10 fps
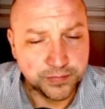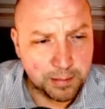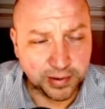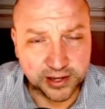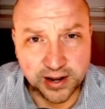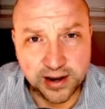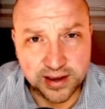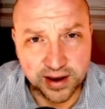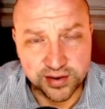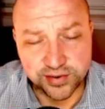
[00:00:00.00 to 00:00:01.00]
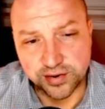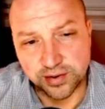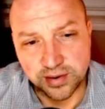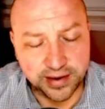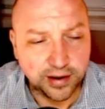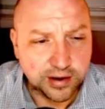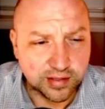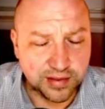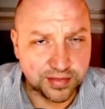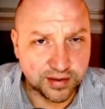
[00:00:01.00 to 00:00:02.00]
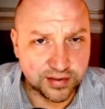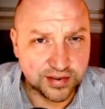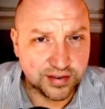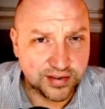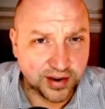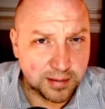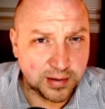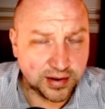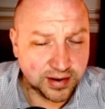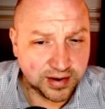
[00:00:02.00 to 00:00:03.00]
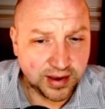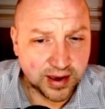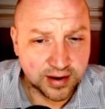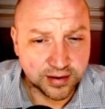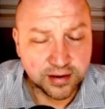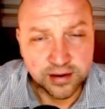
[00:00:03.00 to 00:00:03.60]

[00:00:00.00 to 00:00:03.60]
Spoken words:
But in any case, I calculate this sentiment indicator